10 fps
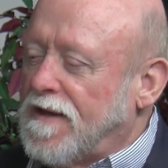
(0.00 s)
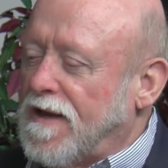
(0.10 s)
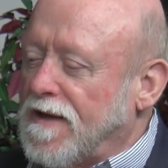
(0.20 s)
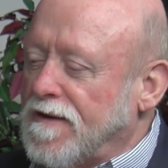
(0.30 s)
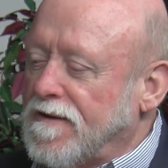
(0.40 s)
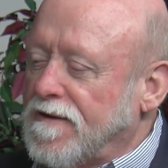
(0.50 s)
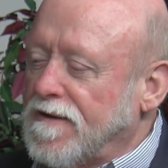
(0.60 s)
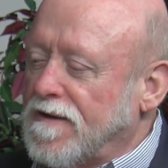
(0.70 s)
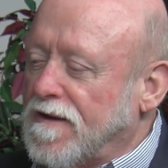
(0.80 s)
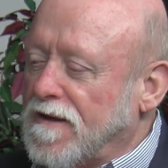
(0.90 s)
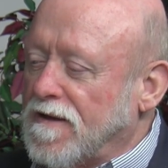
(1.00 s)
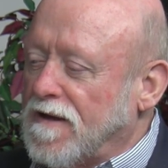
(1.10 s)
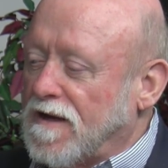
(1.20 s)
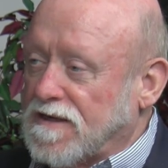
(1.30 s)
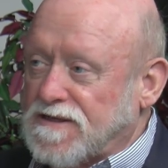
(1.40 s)
and uh,
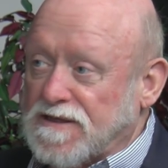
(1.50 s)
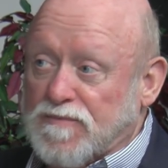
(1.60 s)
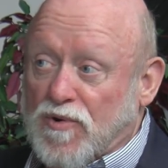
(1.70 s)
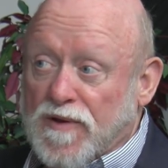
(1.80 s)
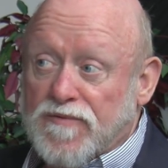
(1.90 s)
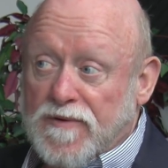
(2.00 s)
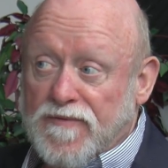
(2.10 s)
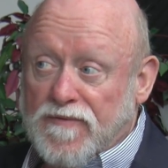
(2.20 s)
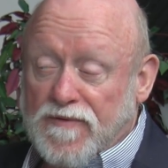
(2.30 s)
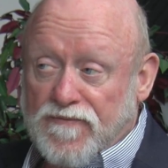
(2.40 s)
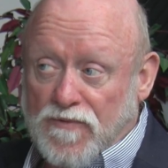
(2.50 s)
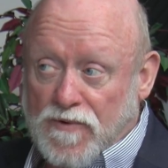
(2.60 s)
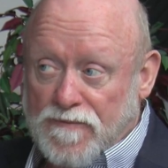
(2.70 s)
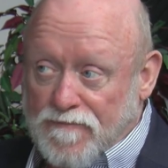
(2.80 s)
Augustine is born in 354.